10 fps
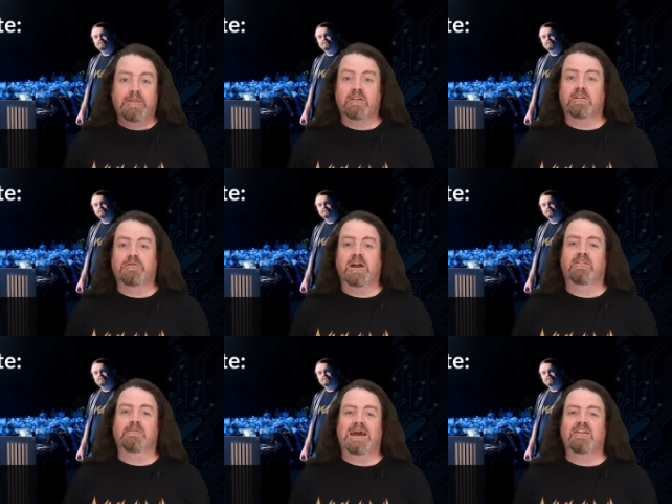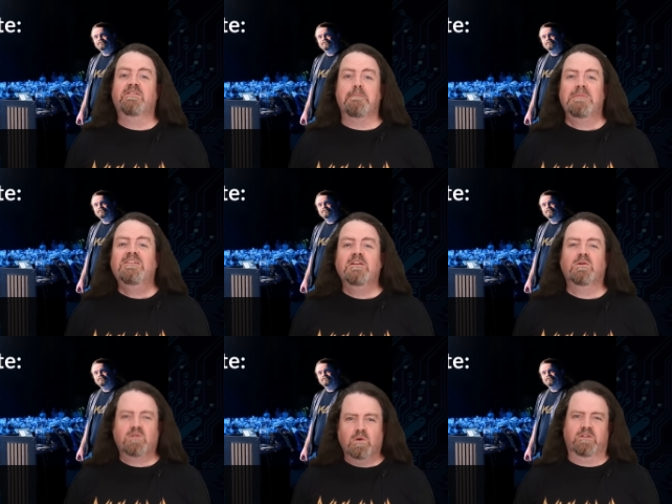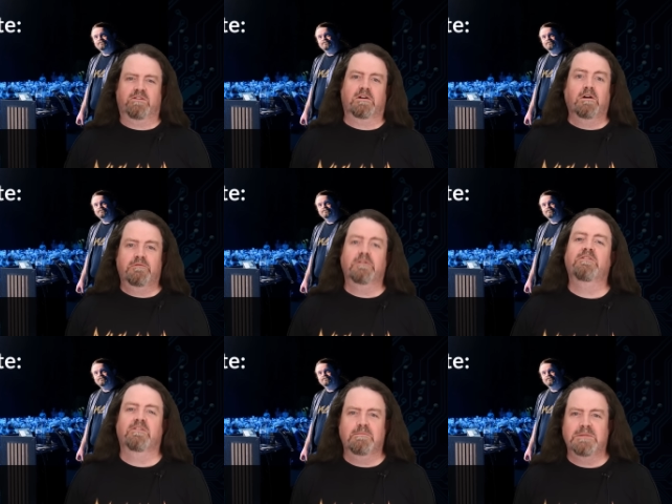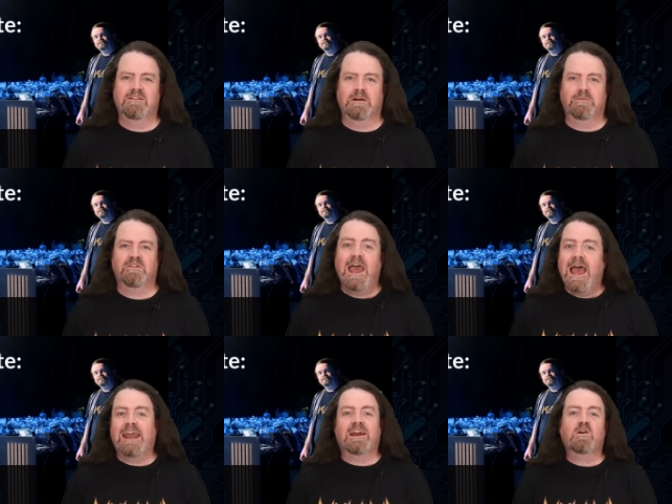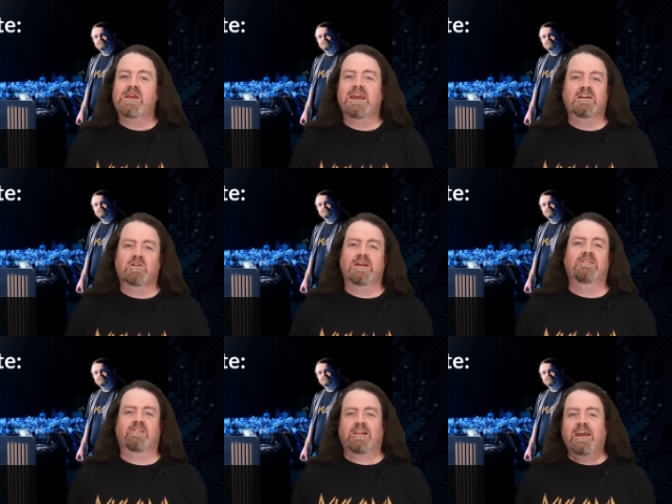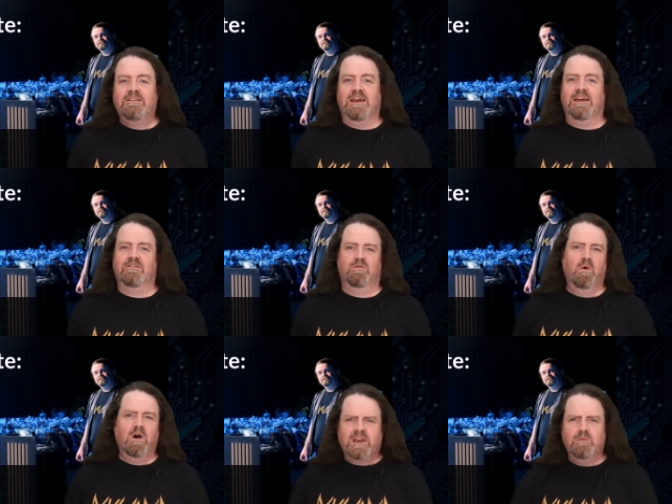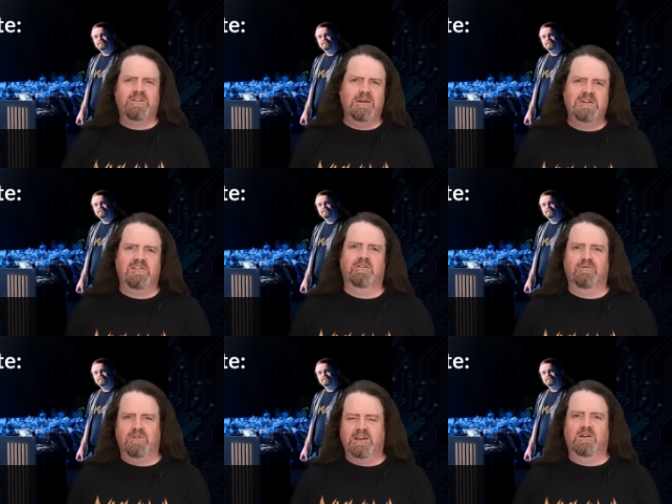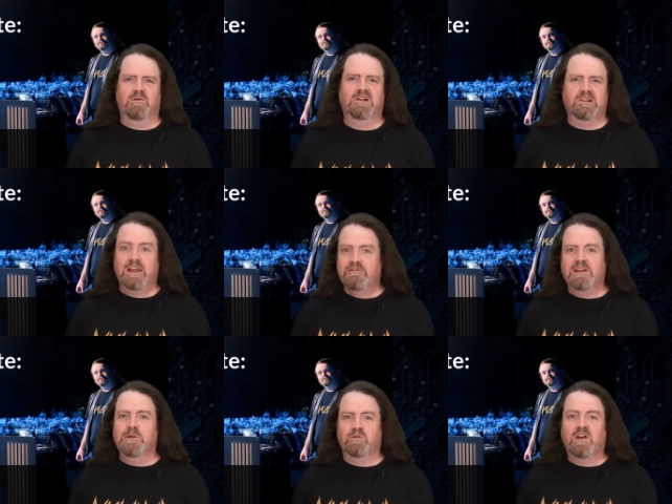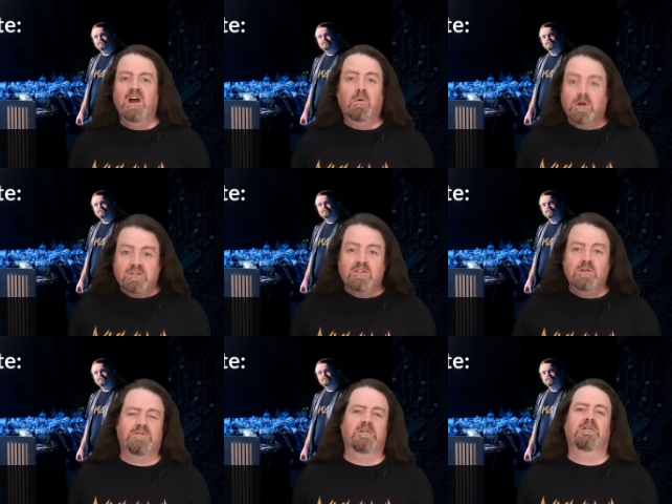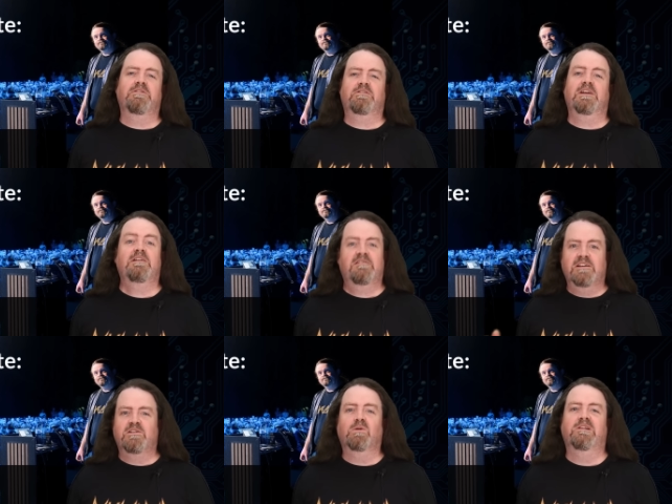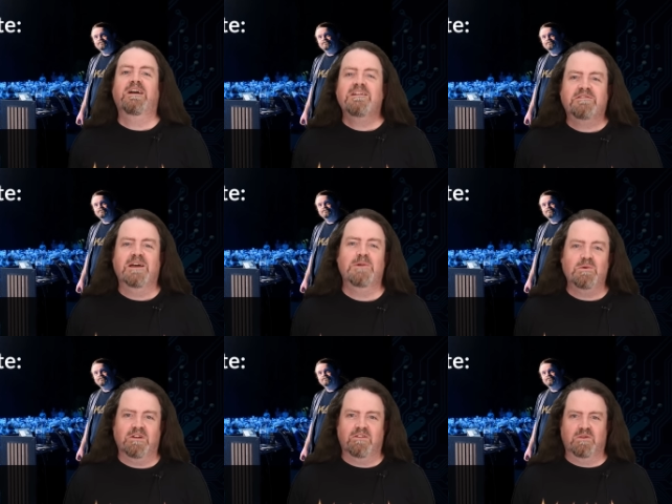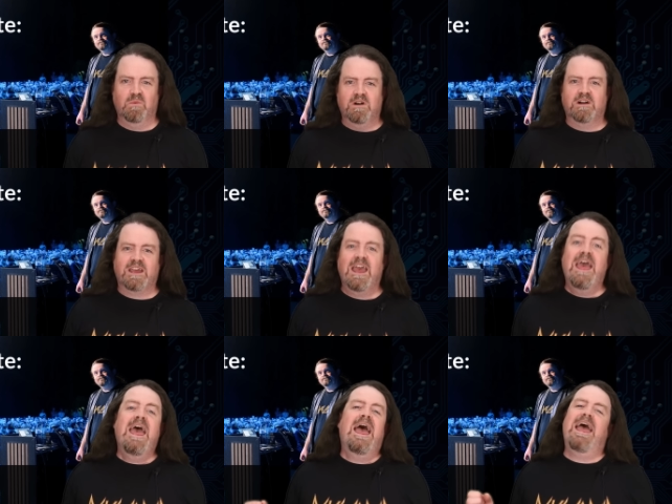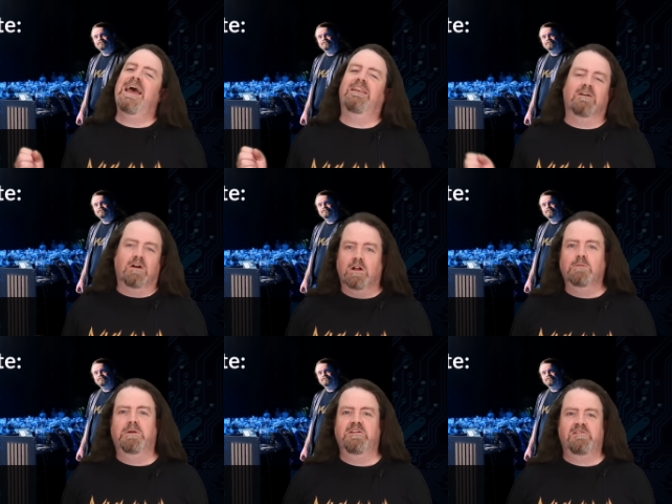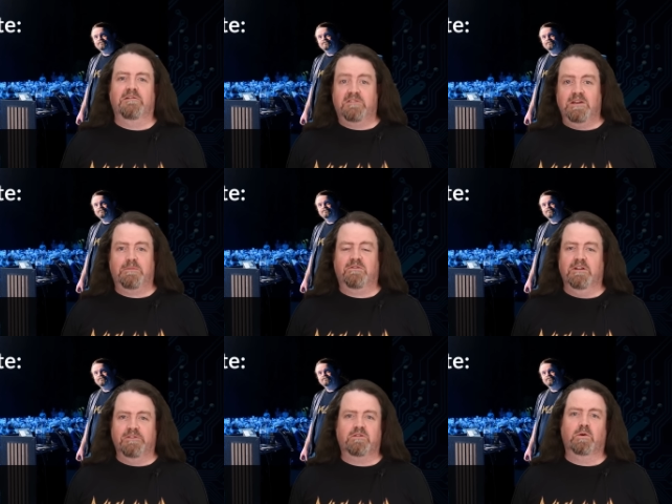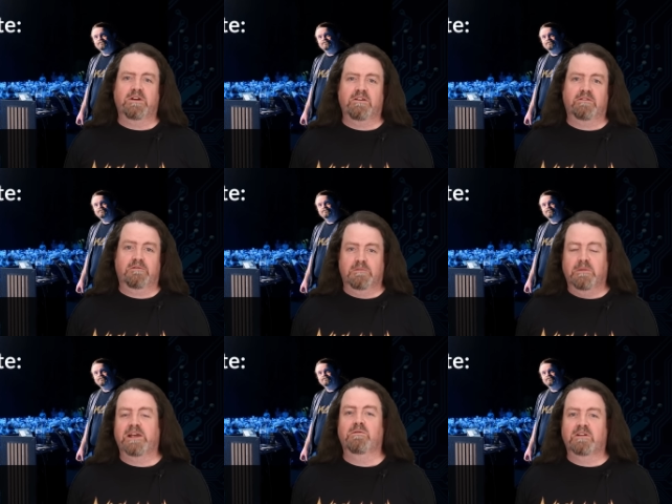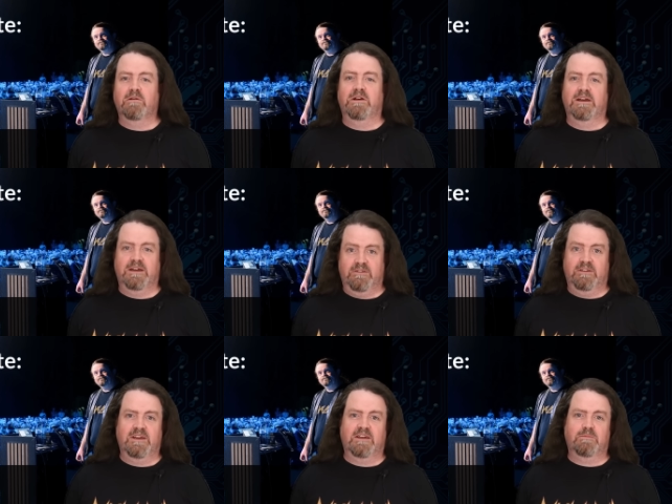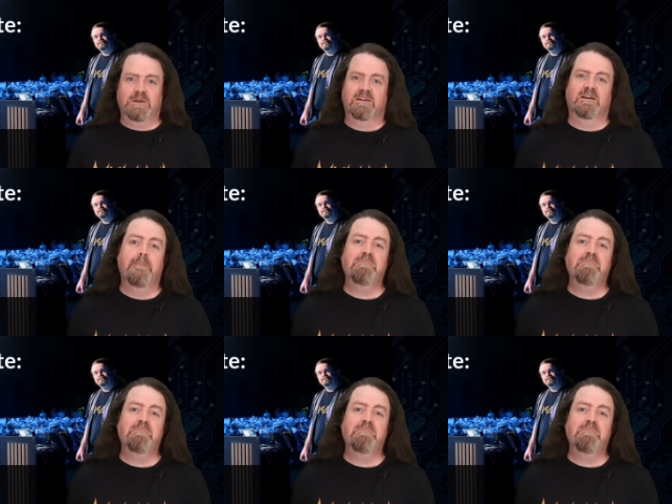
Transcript: There's advice about submitting your talks to conferences and meetups, how to create great slide decks, working with images, video, live demos, what to do if you're on stage and your live demo doesn't work, and a whole bunch of tips and stories from my own career as a tech speaker.